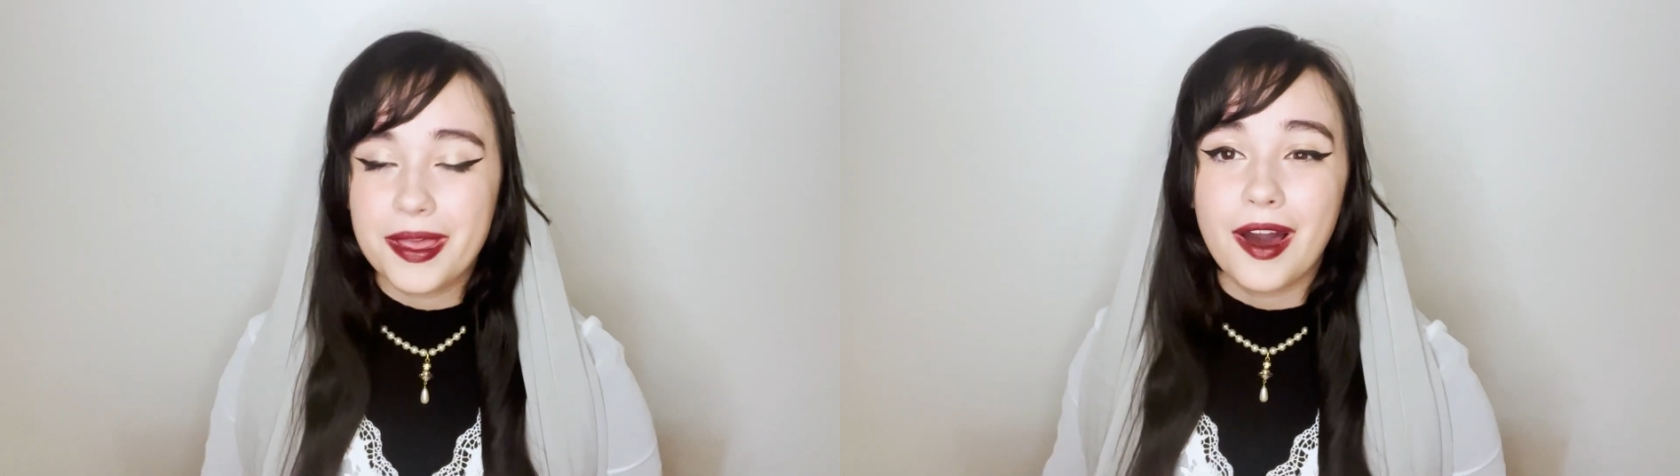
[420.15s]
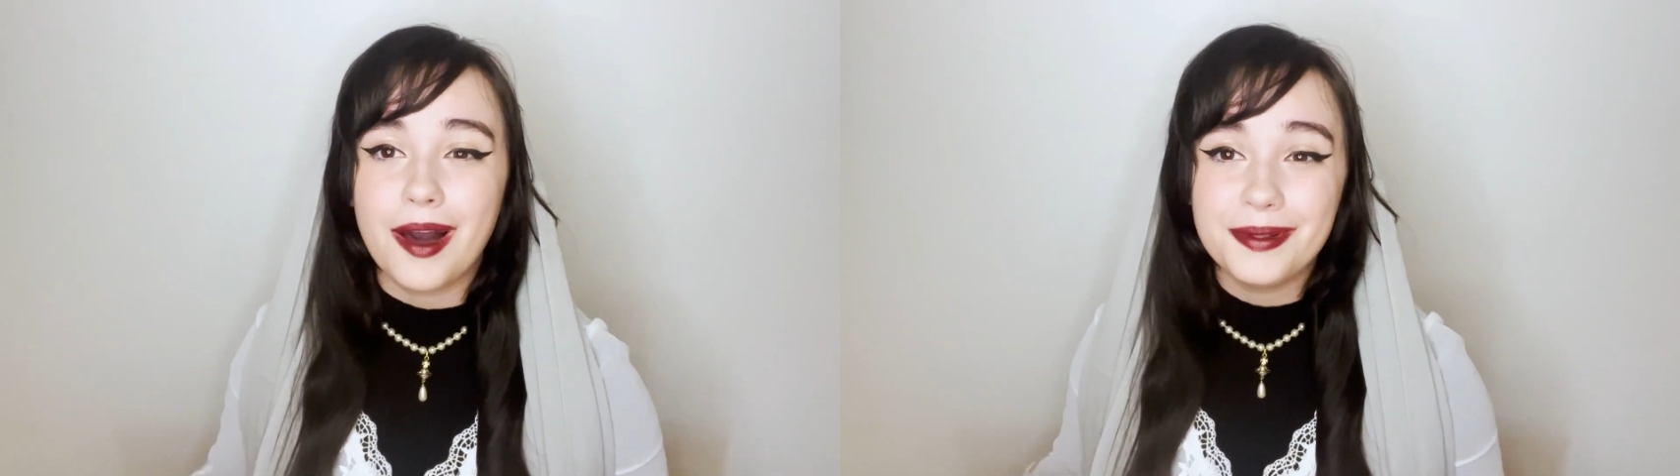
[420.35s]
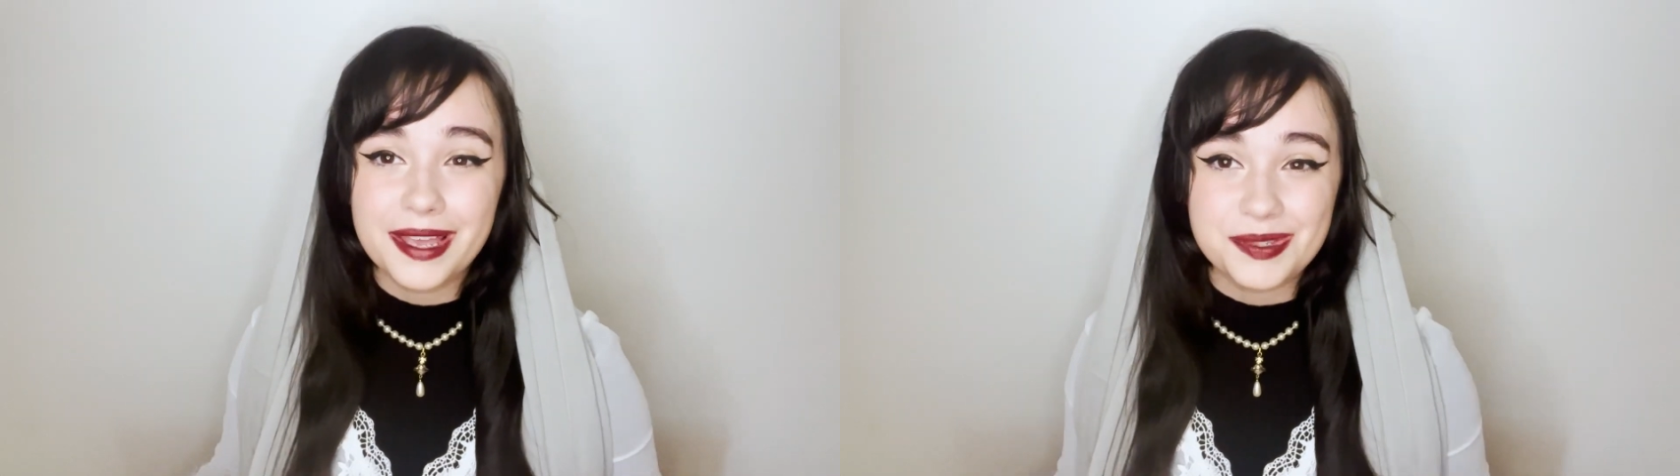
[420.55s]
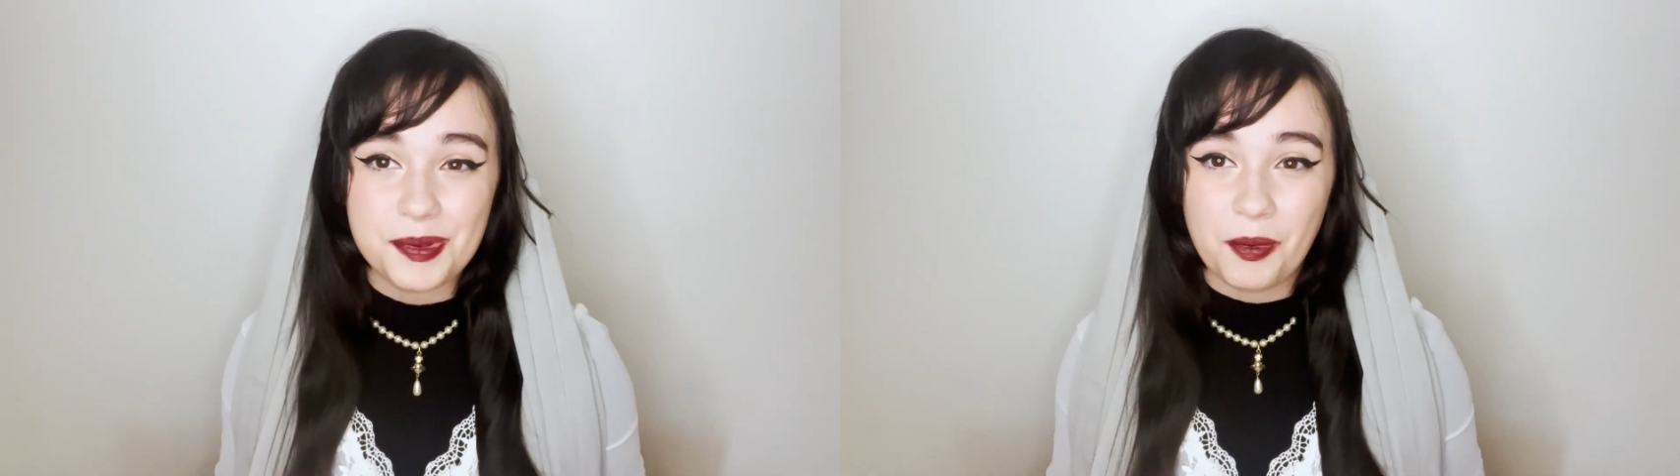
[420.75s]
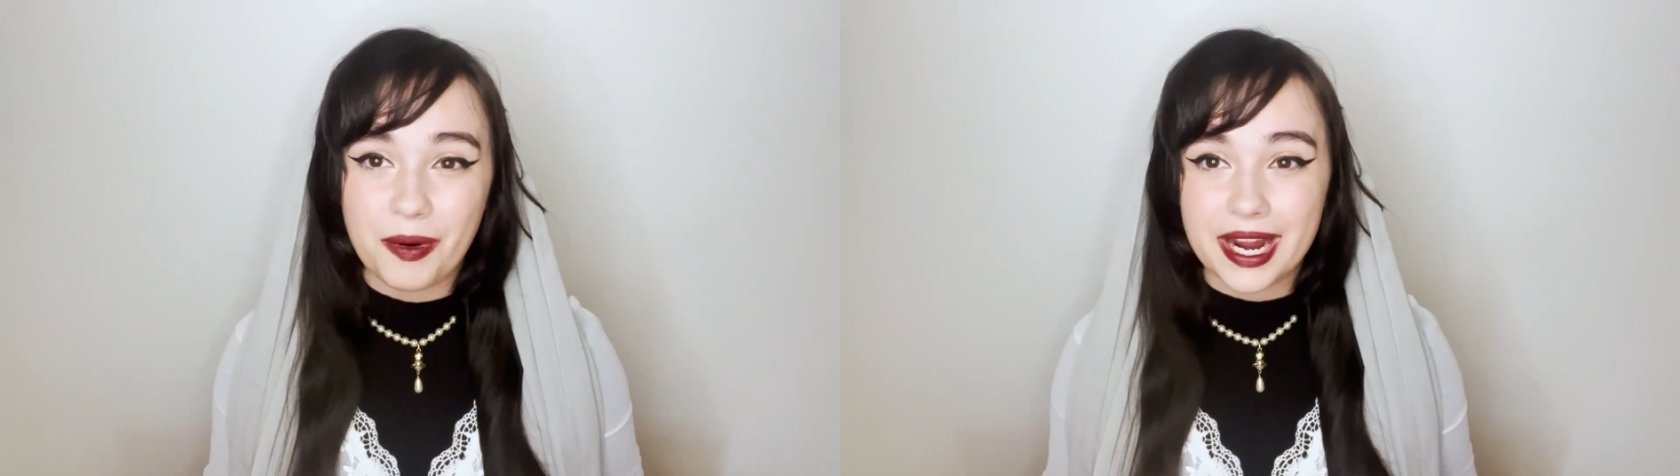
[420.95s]
it obligates
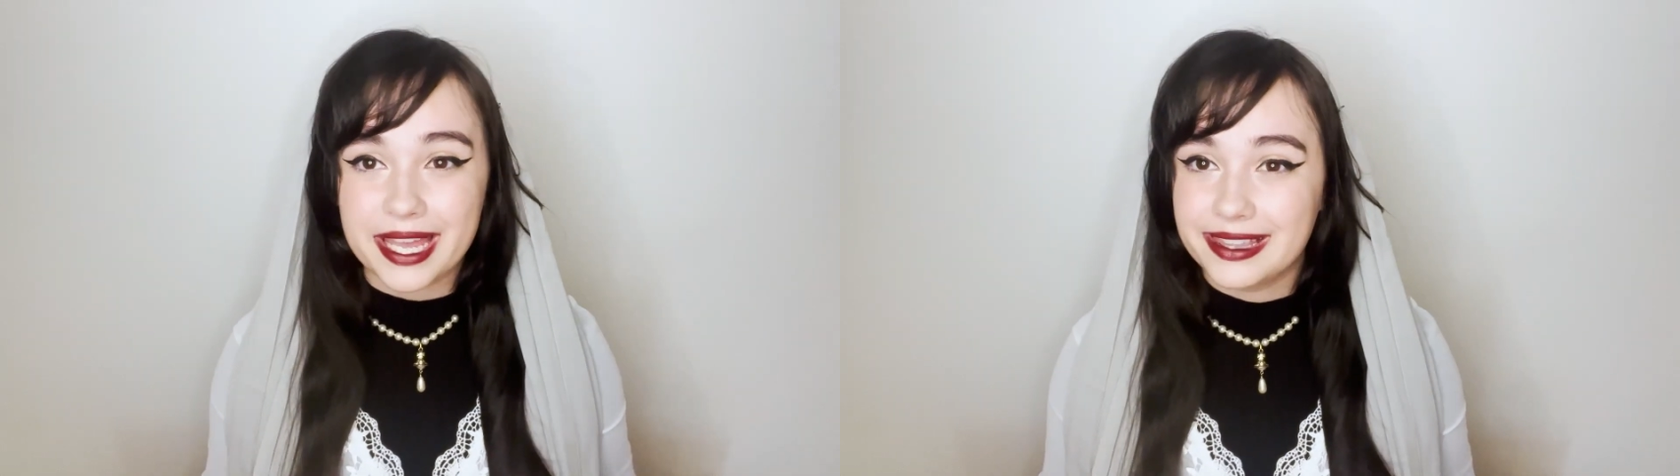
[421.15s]
people to wear a